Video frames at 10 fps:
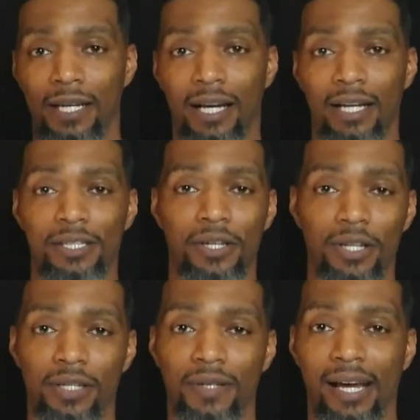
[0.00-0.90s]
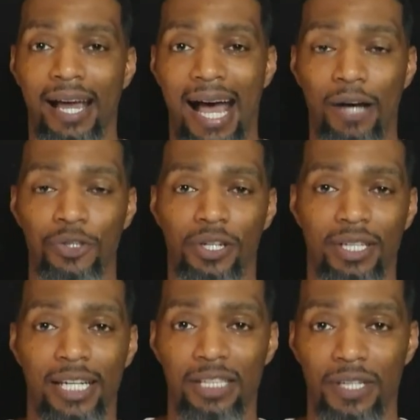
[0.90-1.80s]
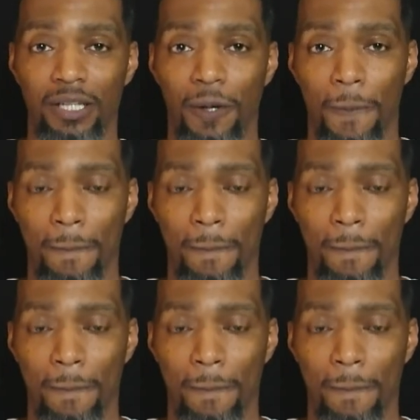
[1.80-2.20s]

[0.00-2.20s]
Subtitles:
Until then, I'll see you in the next video.